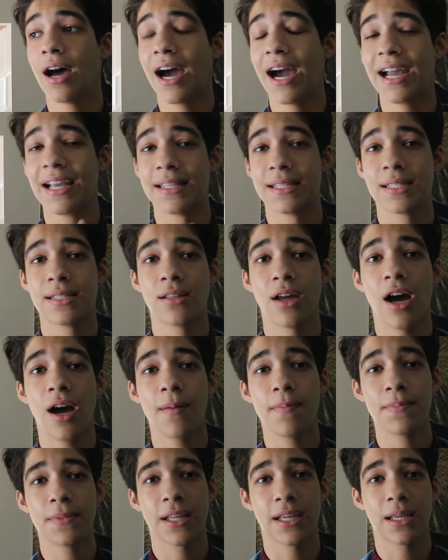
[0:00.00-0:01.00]
I had
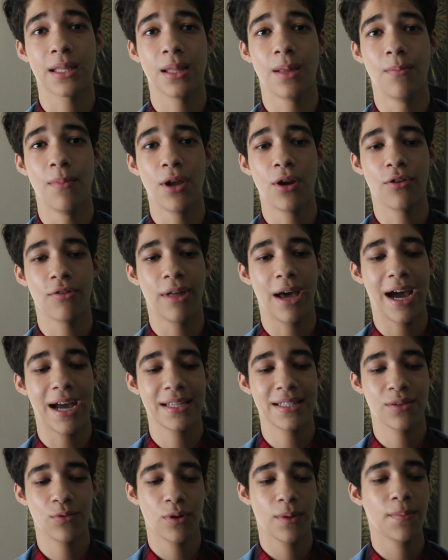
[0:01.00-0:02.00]
stopped like in the middle of the
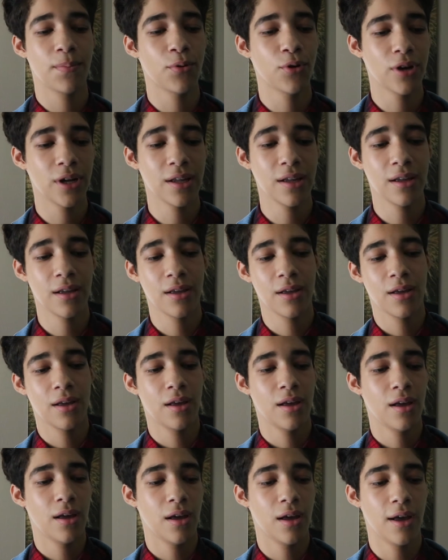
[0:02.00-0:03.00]
ice at one point
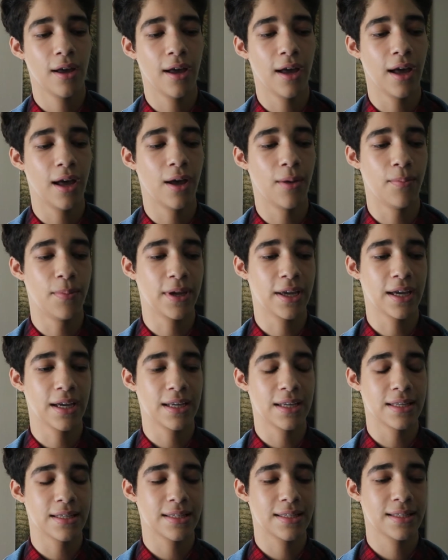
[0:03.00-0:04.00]

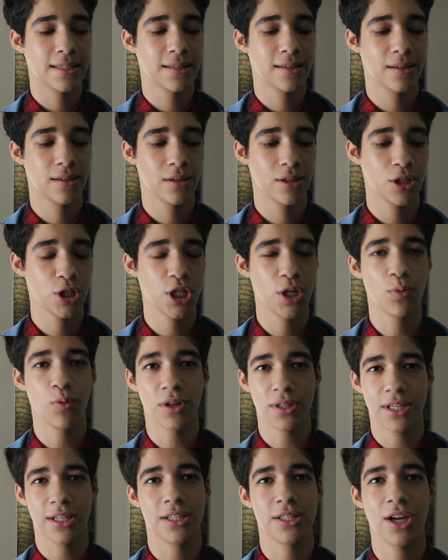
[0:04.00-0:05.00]
because she
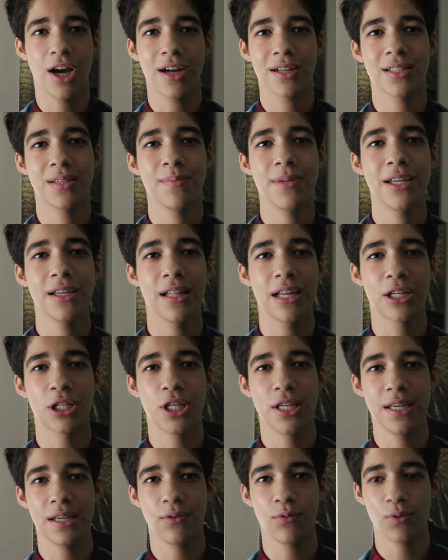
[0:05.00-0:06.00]
wanted to talk to me. Like,
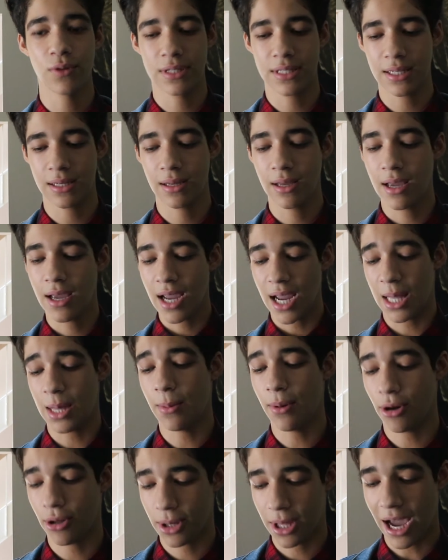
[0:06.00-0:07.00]
she was in
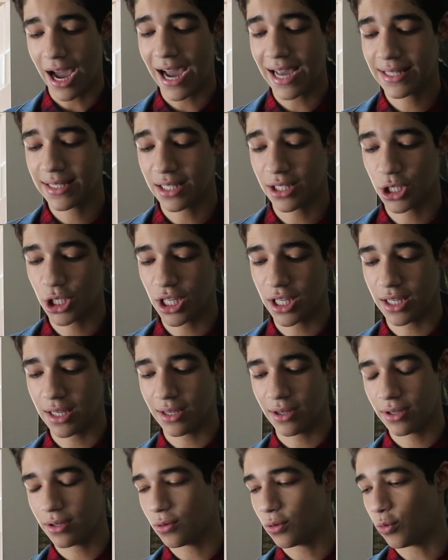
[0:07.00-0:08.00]
the middle of the ice and
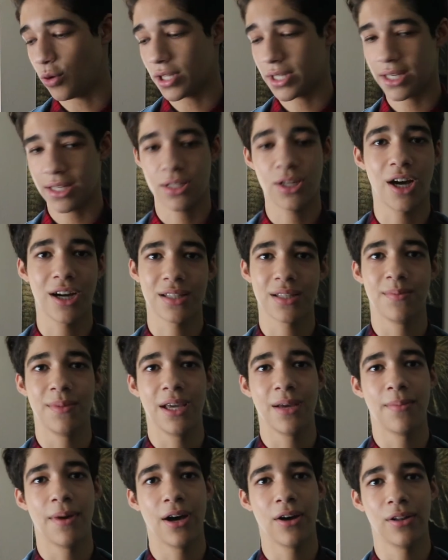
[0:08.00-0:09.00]
she wanted to talk to
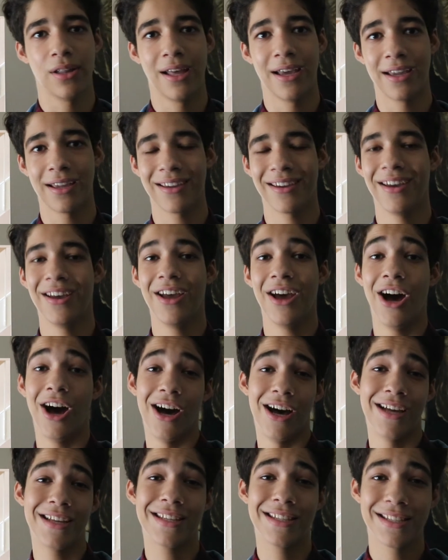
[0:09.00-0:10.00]
me about like
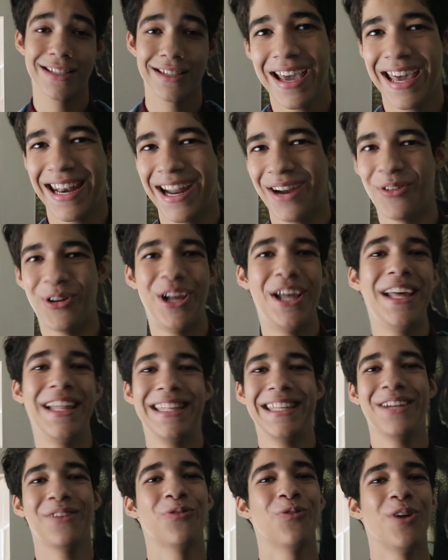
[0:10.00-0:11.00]
us, and I
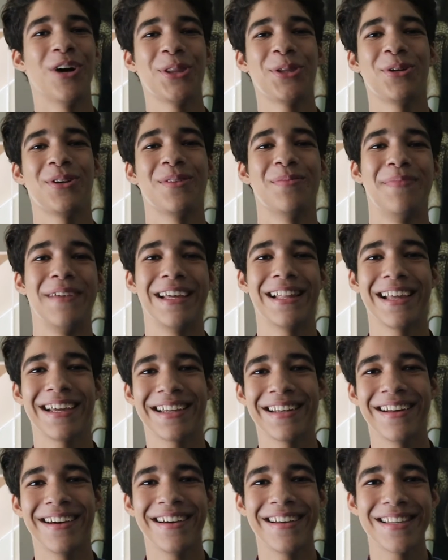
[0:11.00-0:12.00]
really didn't want there to be
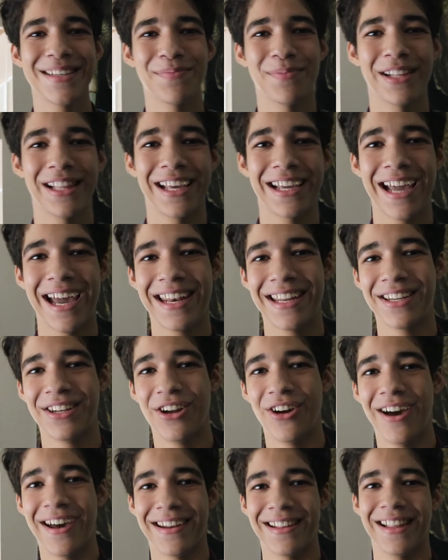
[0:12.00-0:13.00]
like an us, but like I didn't
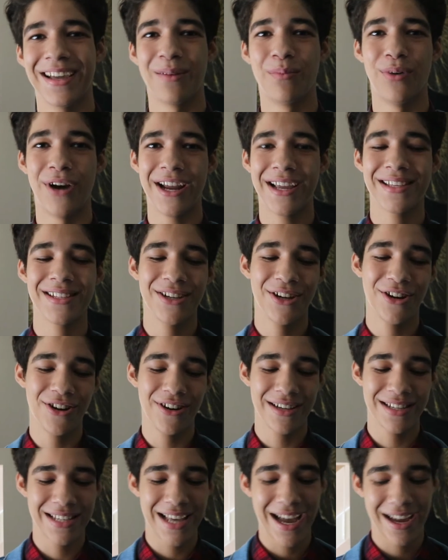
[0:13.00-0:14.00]
know how to like break it to her
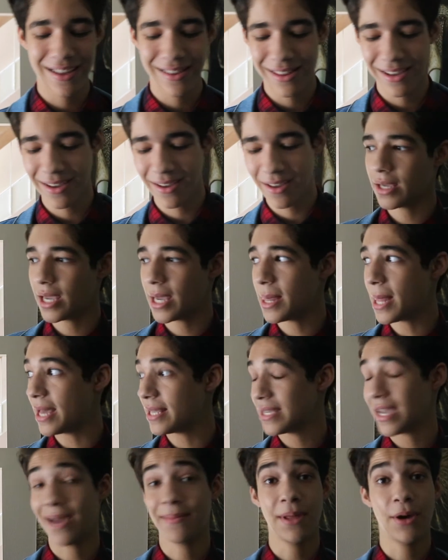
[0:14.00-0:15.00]
exactly. In
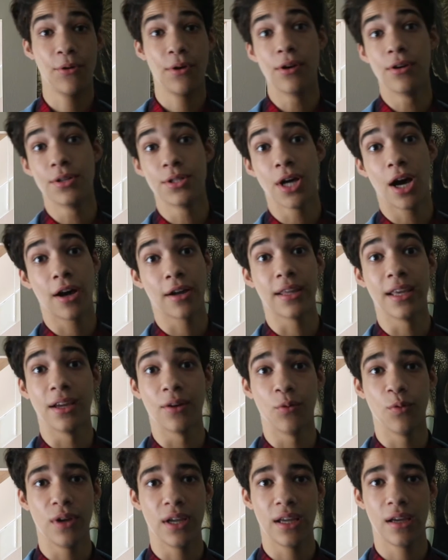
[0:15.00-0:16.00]
that time that we were
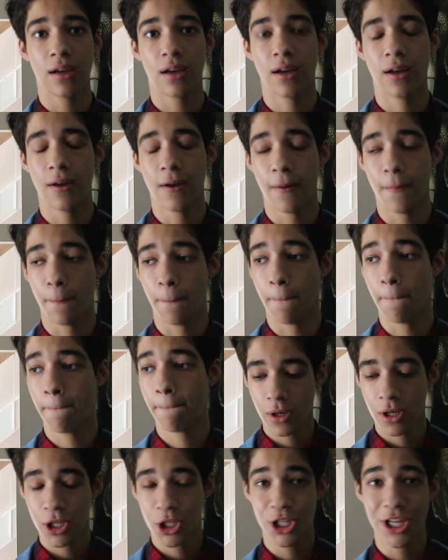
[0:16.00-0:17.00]
talking,
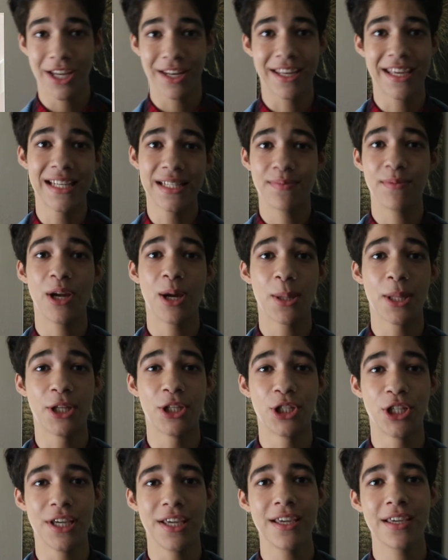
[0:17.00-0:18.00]
she had kissed me on the
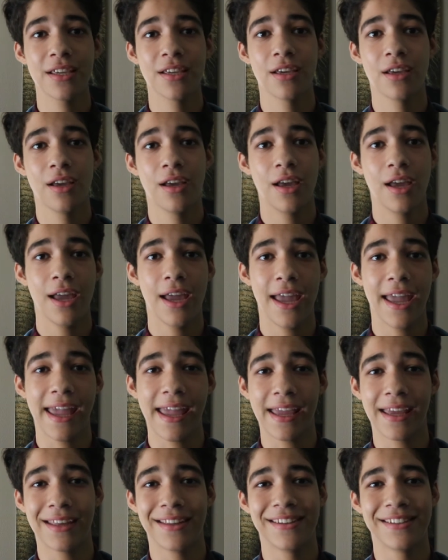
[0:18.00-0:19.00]
cheek,
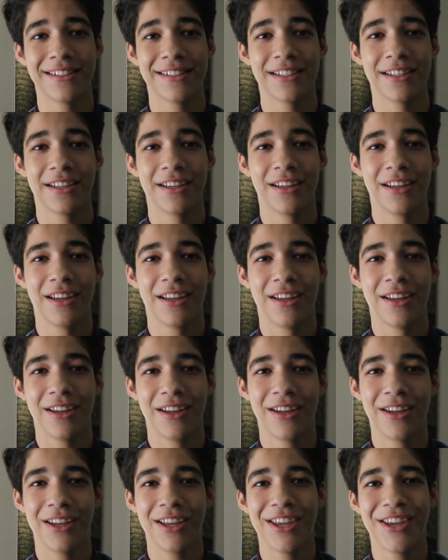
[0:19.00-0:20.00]
and
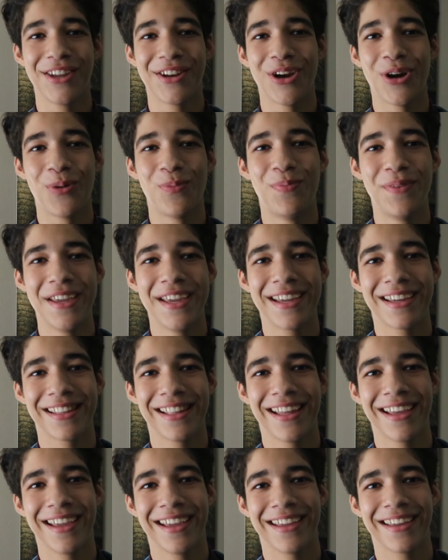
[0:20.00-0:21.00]
you know, being
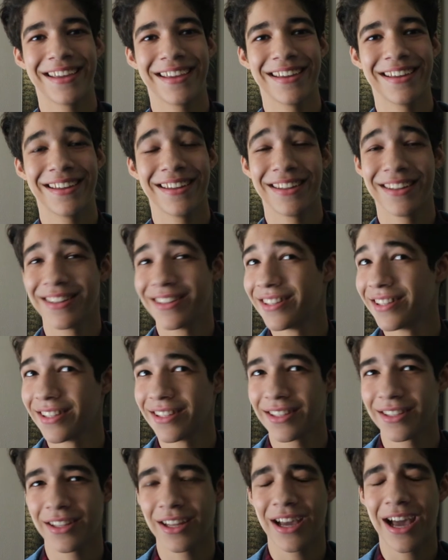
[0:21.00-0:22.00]
like,
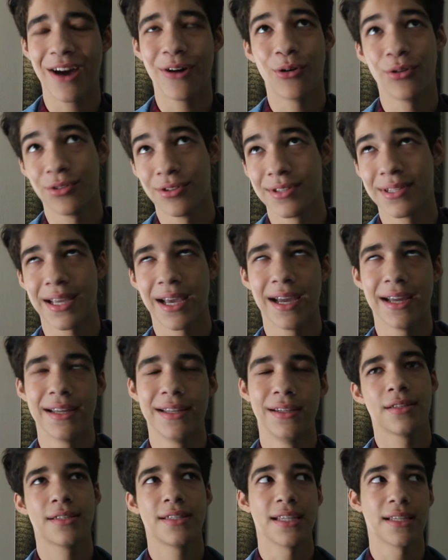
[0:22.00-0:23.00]
how old was I
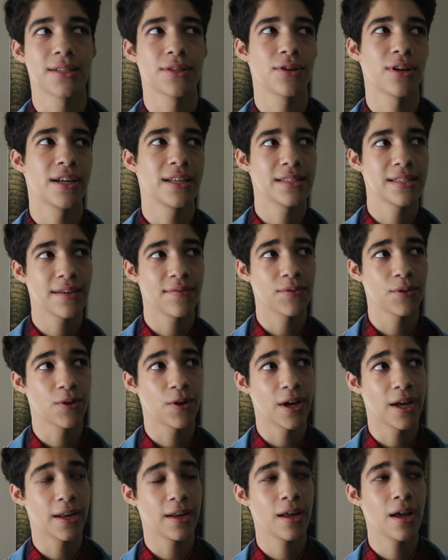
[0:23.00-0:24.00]
in 6th grade, 7th
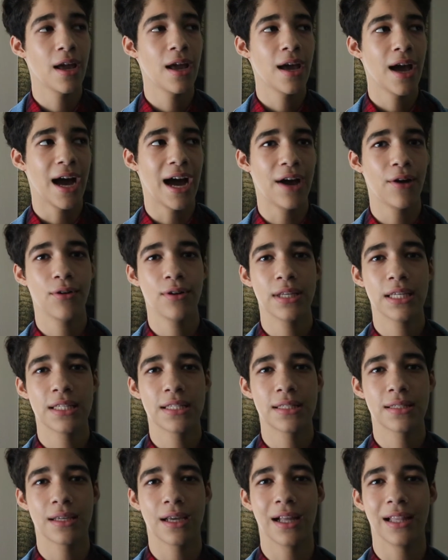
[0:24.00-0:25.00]
grade? I
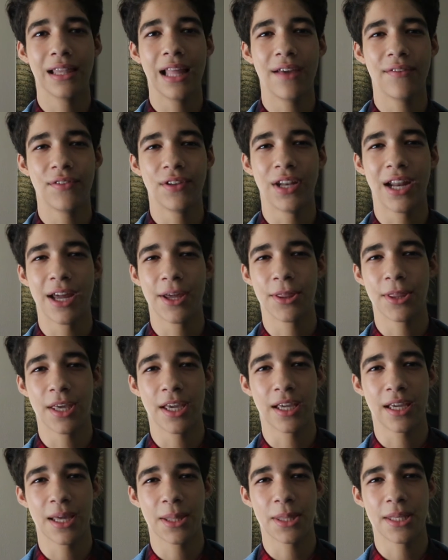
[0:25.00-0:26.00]
was 11, I
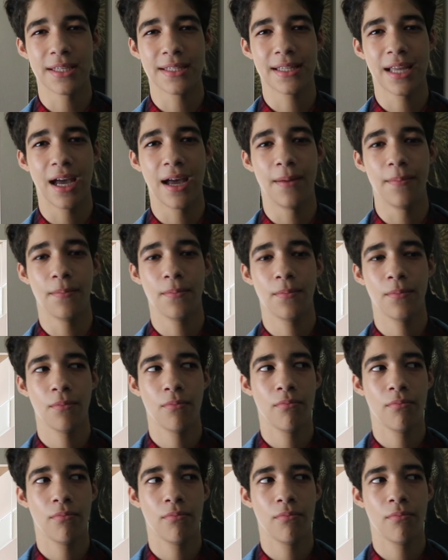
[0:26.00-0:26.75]
think, at this time.